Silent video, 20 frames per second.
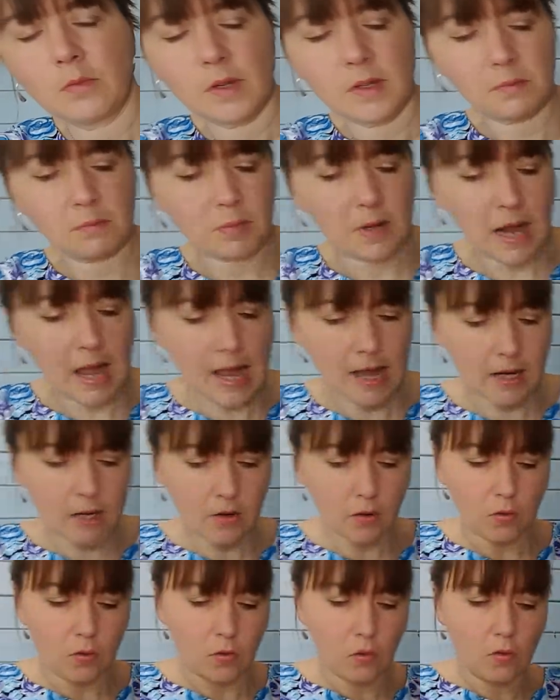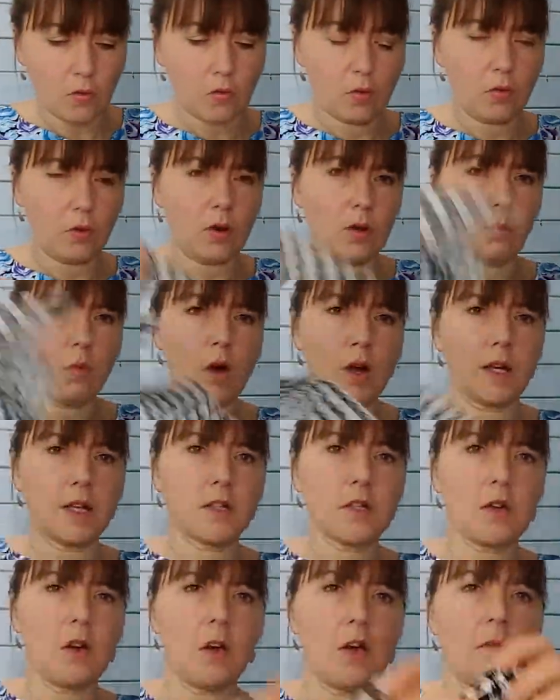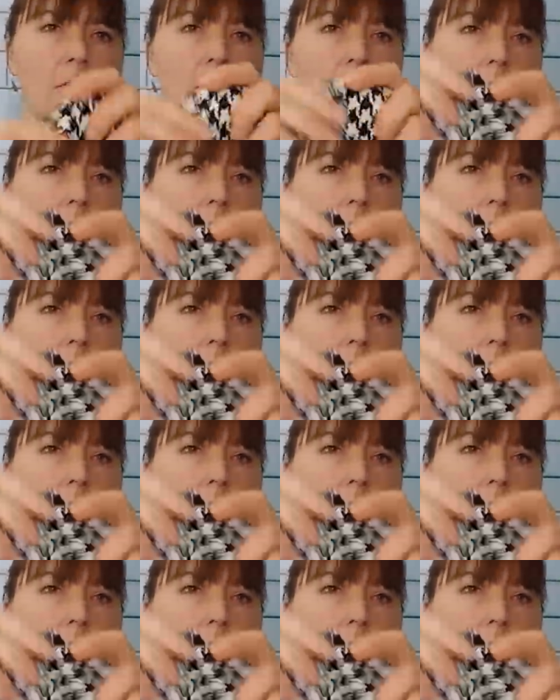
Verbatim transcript: with black or white top,